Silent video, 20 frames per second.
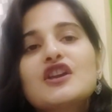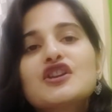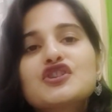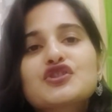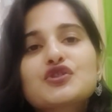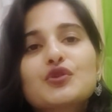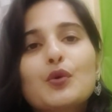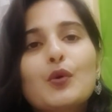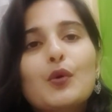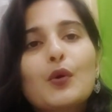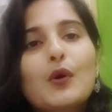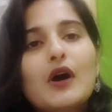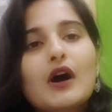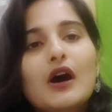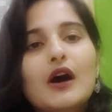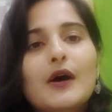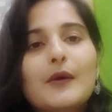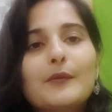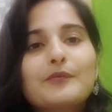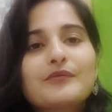So
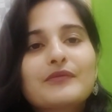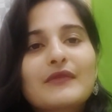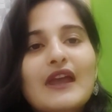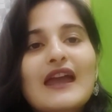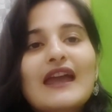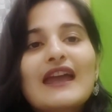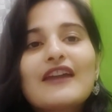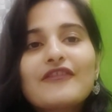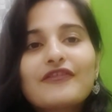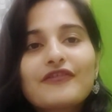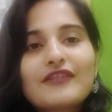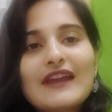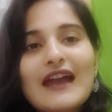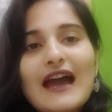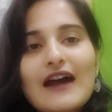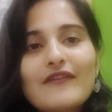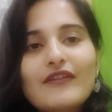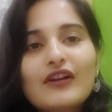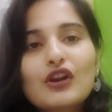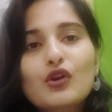um, if we
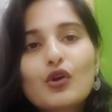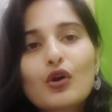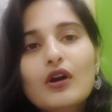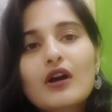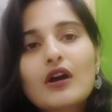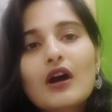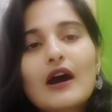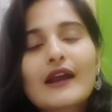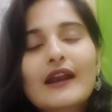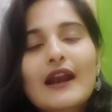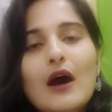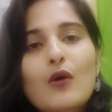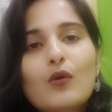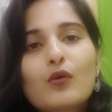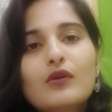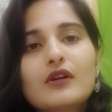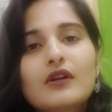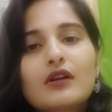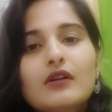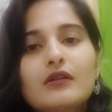have a look
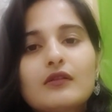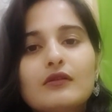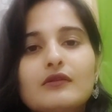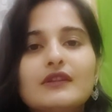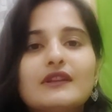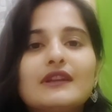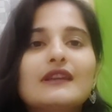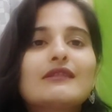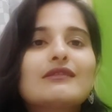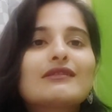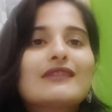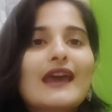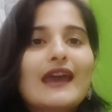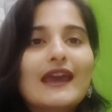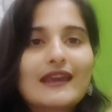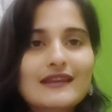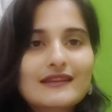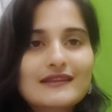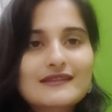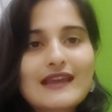around the
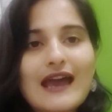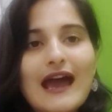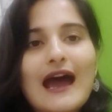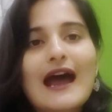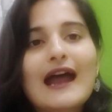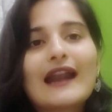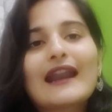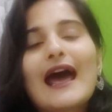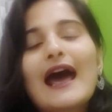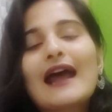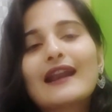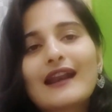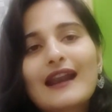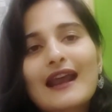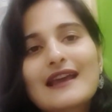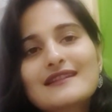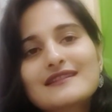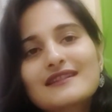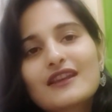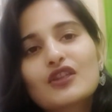things and
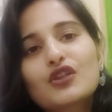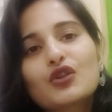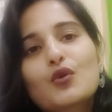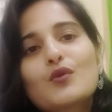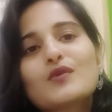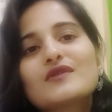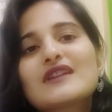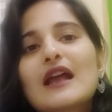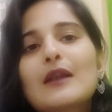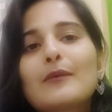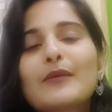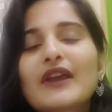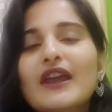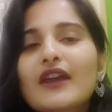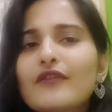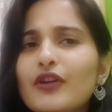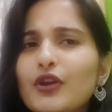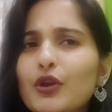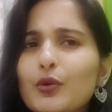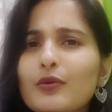analyzing those i'll be
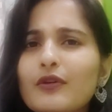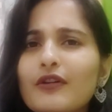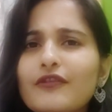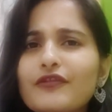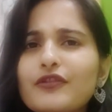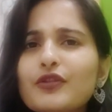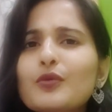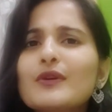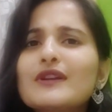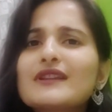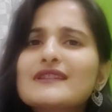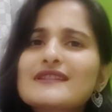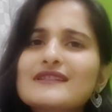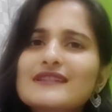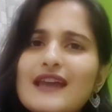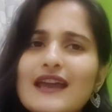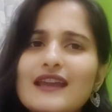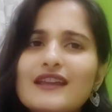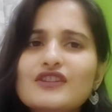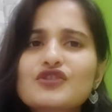giving you a few
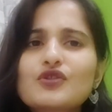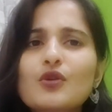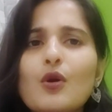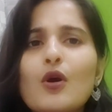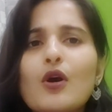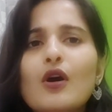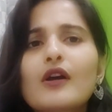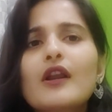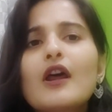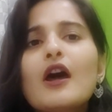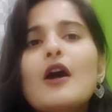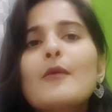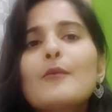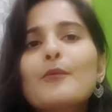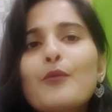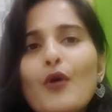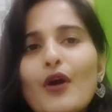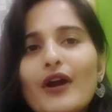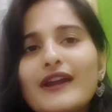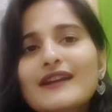insights or
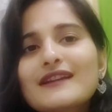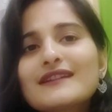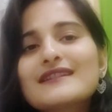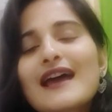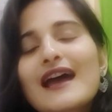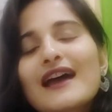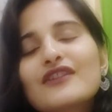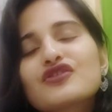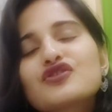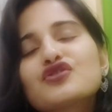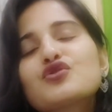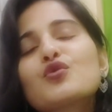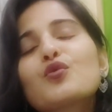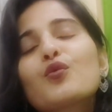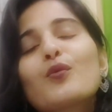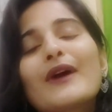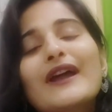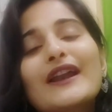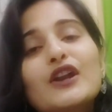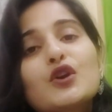points as to
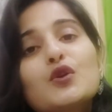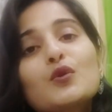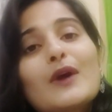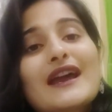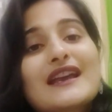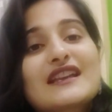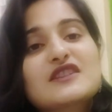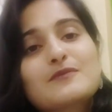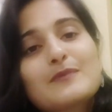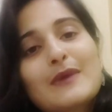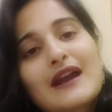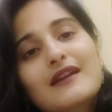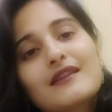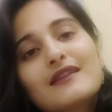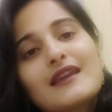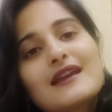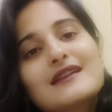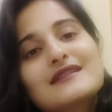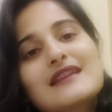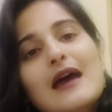when to
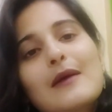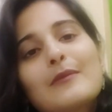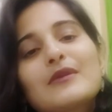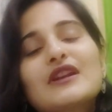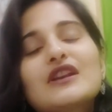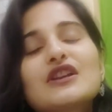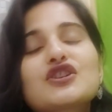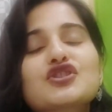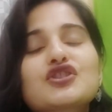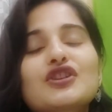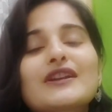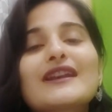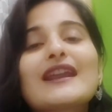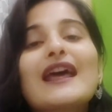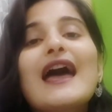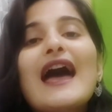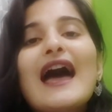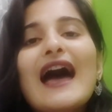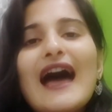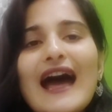expect the
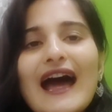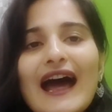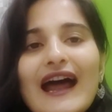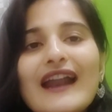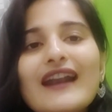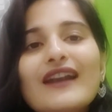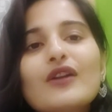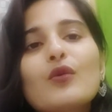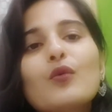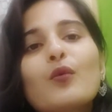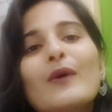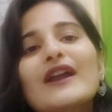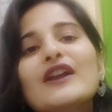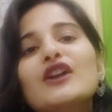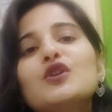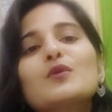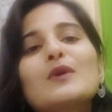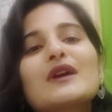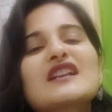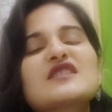examination and
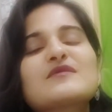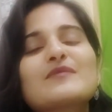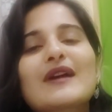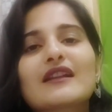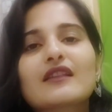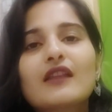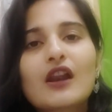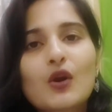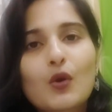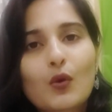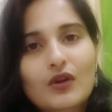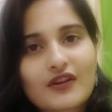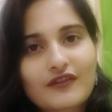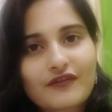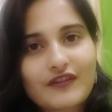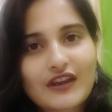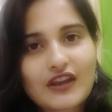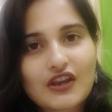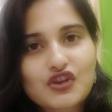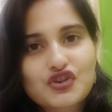when to expect the
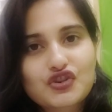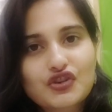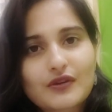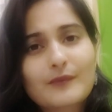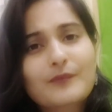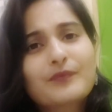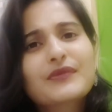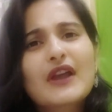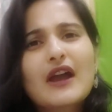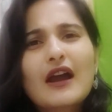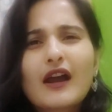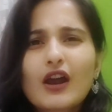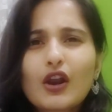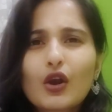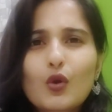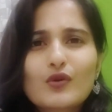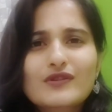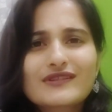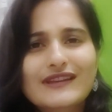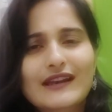notification
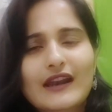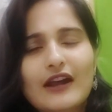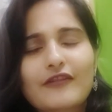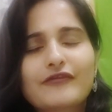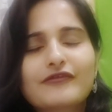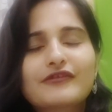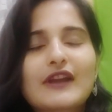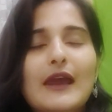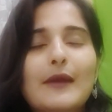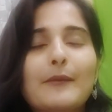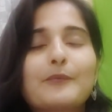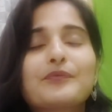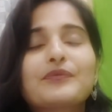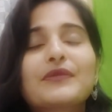close enough time